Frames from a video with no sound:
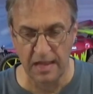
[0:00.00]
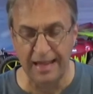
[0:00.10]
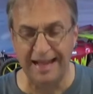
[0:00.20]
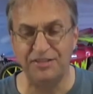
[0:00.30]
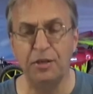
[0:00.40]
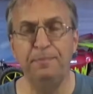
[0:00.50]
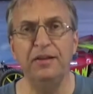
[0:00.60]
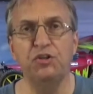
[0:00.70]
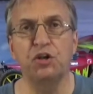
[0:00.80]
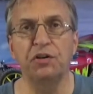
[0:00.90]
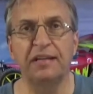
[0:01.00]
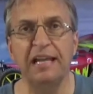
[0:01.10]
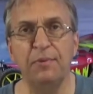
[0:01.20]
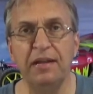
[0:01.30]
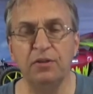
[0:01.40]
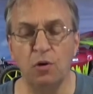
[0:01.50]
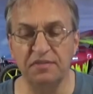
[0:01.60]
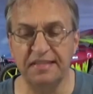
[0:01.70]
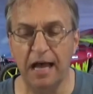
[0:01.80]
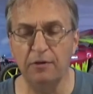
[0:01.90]
It's a bit jerky when it goes
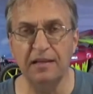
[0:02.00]
down.